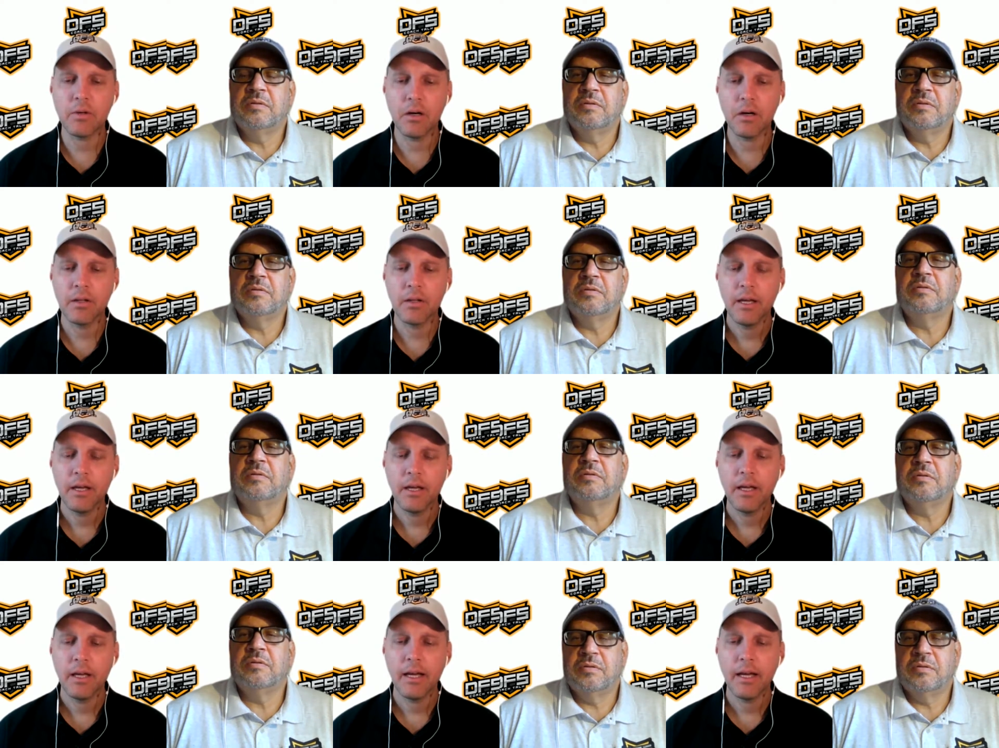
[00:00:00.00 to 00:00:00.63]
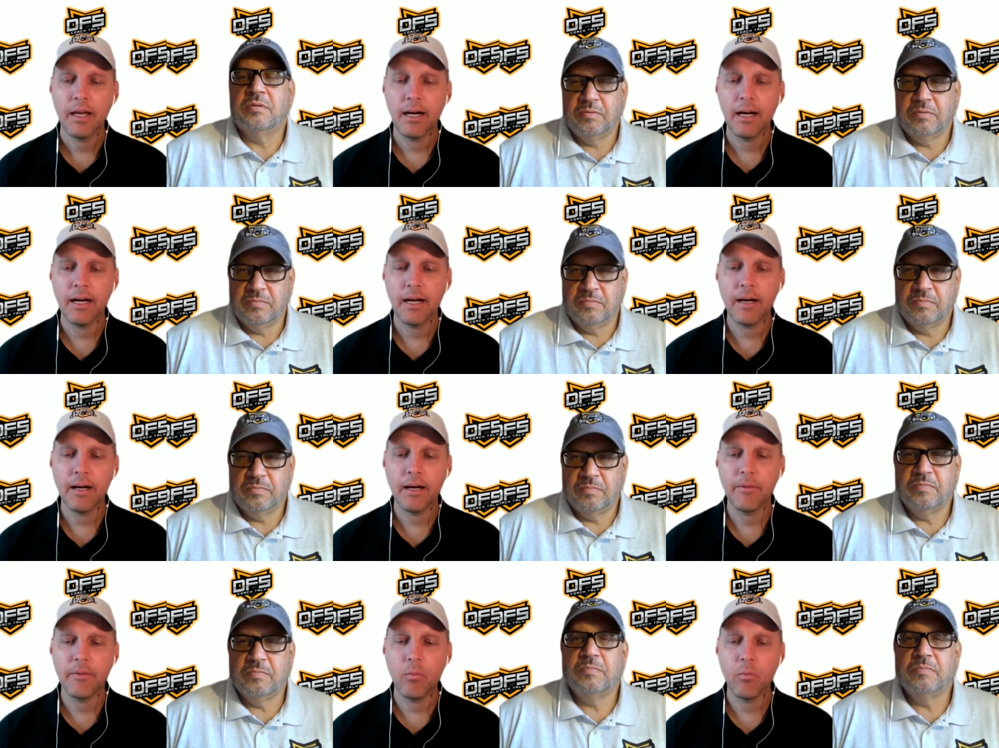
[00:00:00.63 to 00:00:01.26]
Speaker 1: as well.
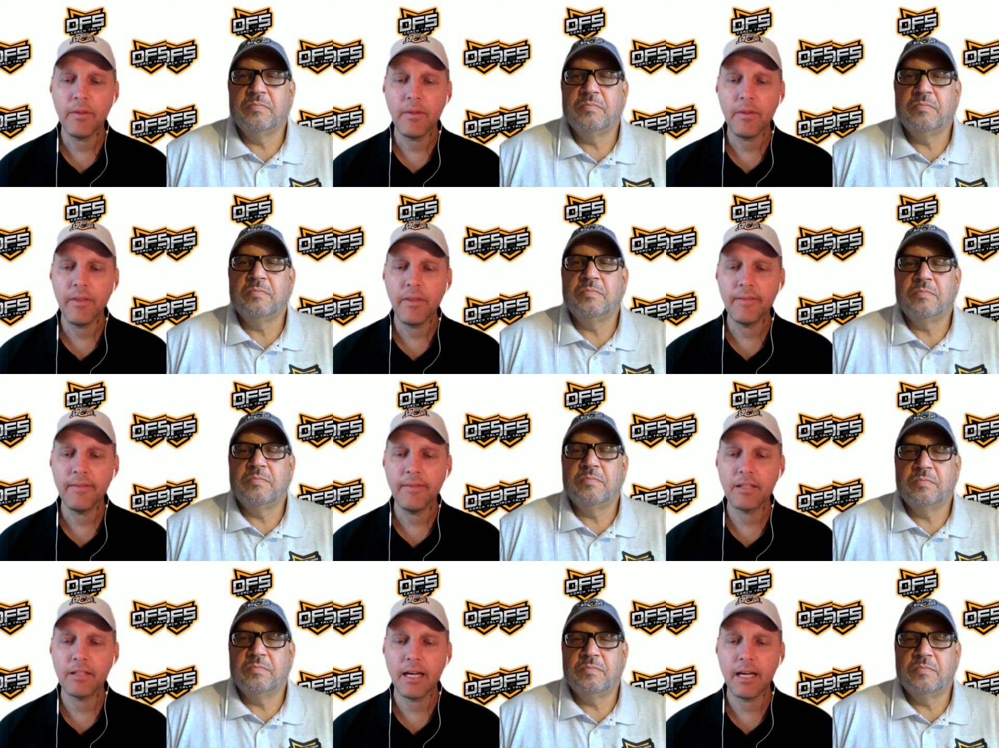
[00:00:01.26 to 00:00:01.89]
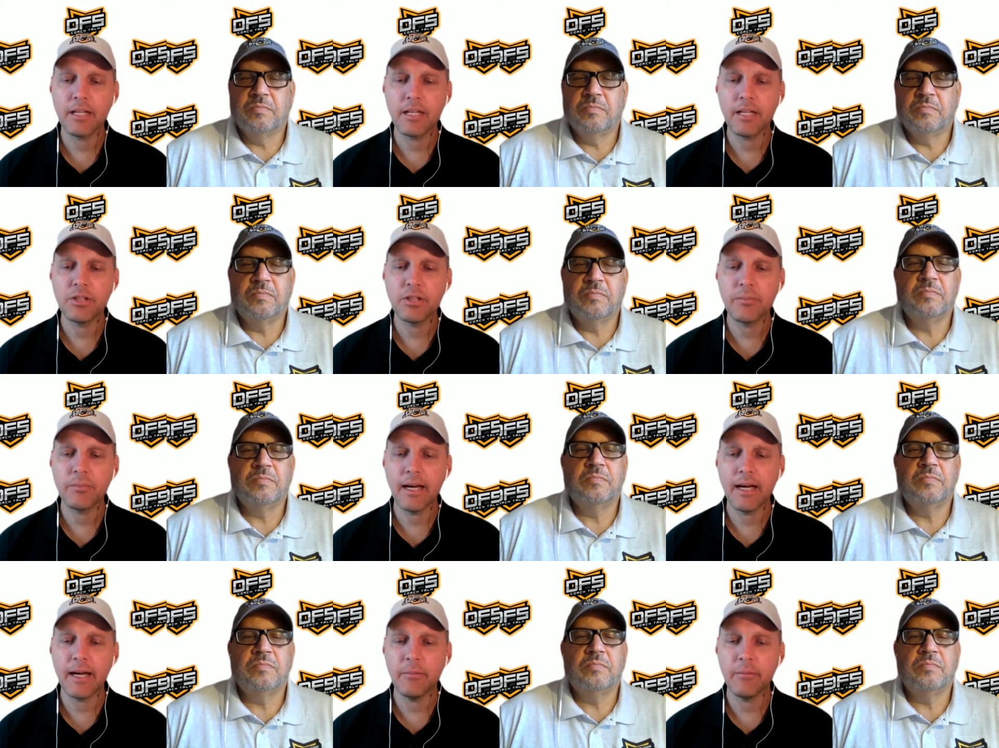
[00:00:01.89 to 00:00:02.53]
Uh, the one thing that kind of
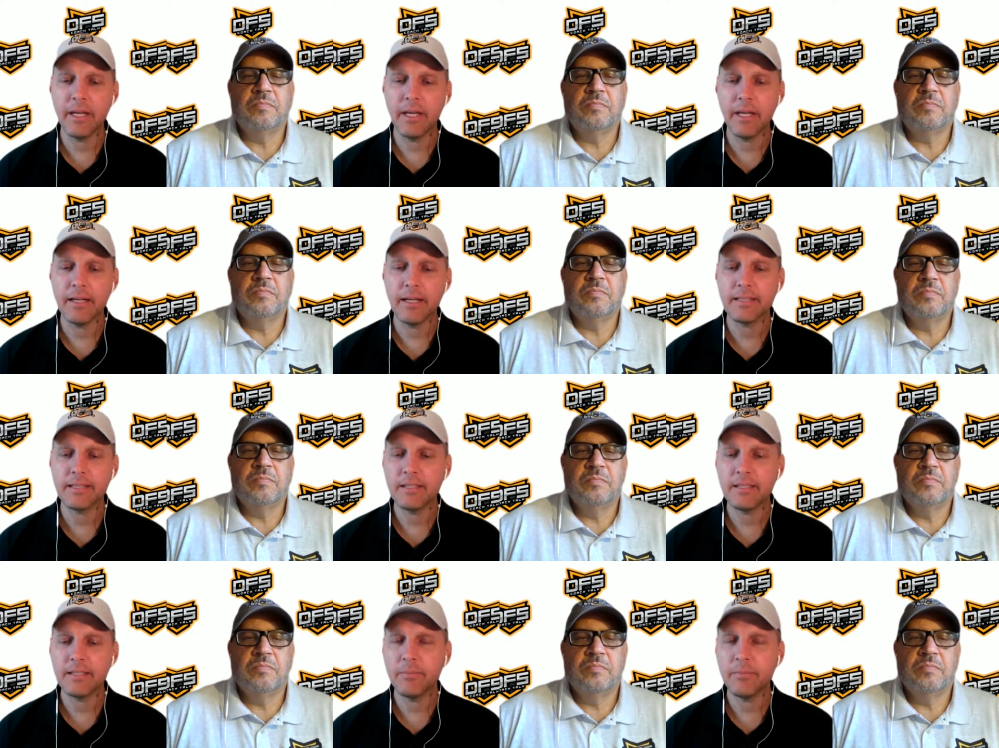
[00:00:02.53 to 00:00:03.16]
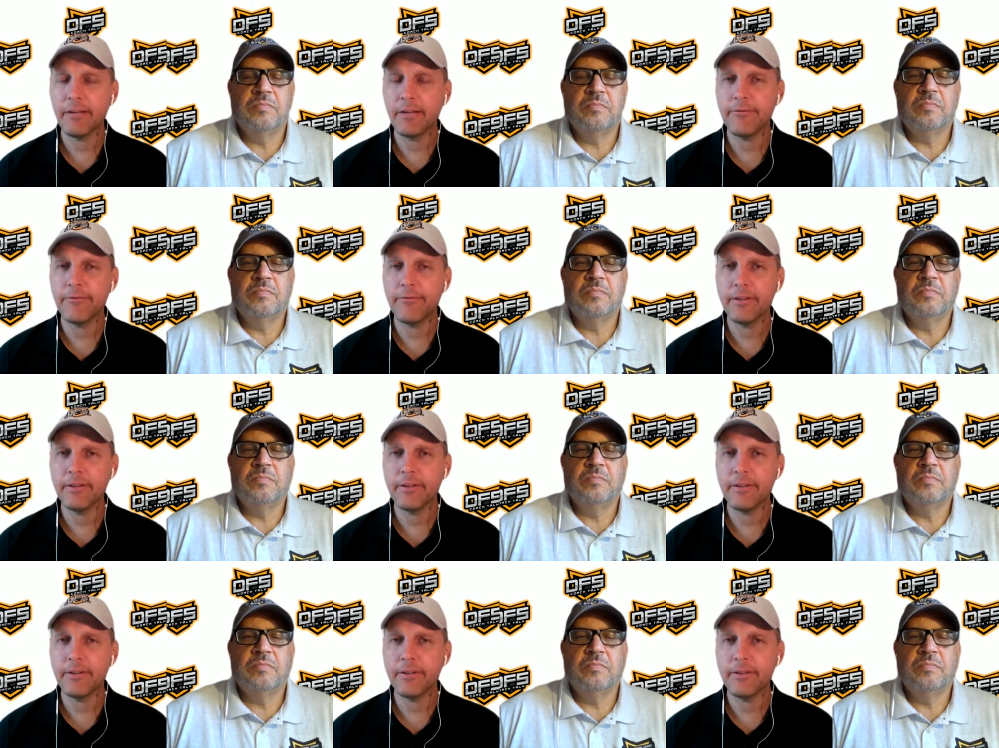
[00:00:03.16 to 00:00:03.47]
jumped out at me is he's